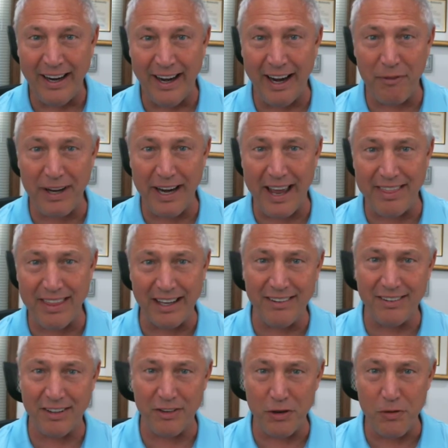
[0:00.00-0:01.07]
and we got
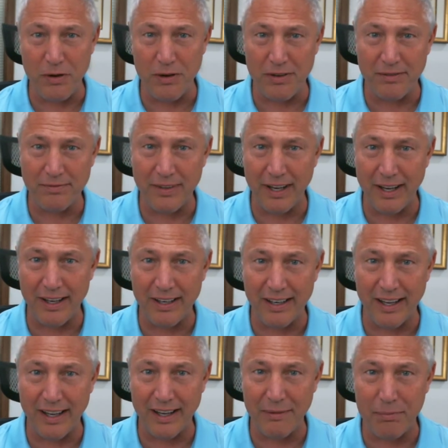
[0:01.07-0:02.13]
things to do
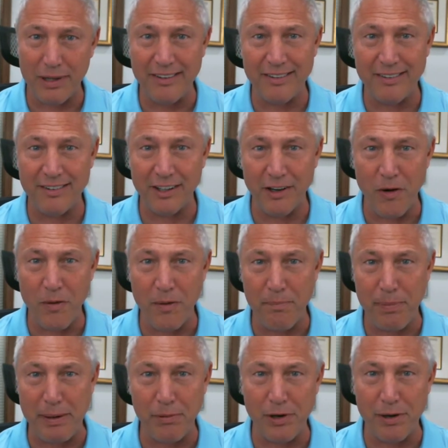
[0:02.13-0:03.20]
and places to go and
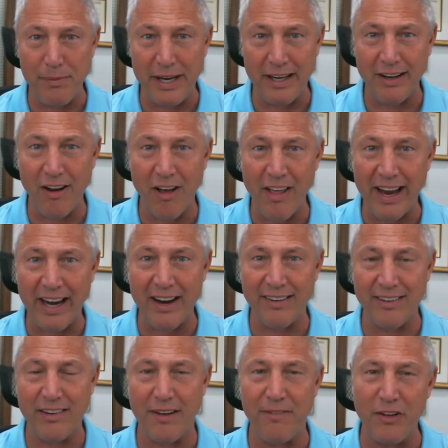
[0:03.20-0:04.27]
people to meet and all that kind
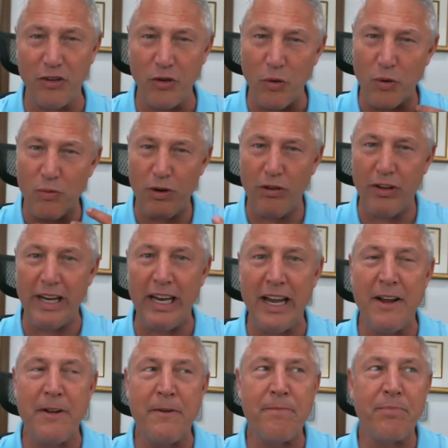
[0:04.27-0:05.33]
of stuff. And so we're really
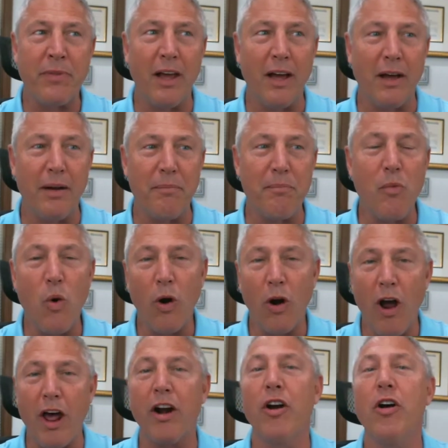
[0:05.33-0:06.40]
more
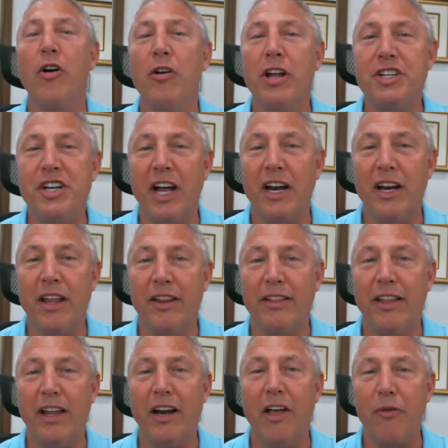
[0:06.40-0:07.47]
on our own agenda
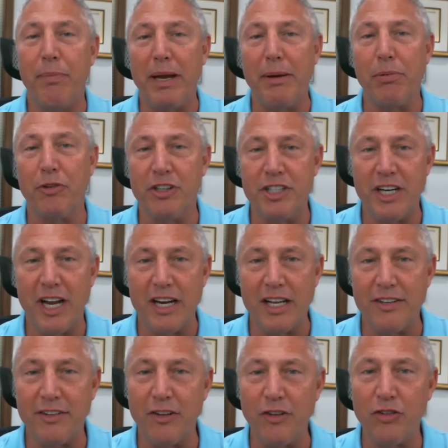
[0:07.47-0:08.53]
than other people's
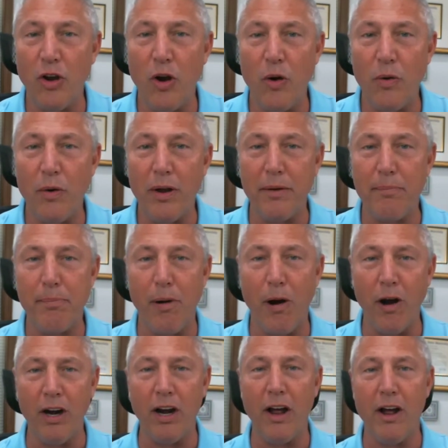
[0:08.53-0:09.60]
agendas. And so
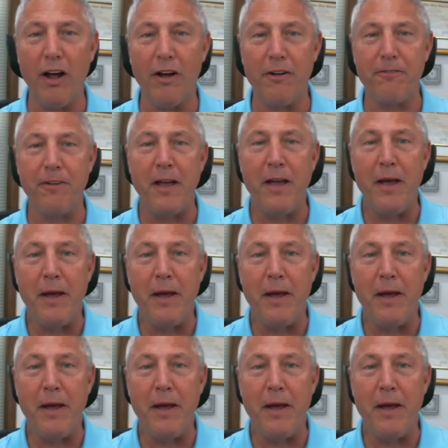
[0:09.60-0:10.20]
part of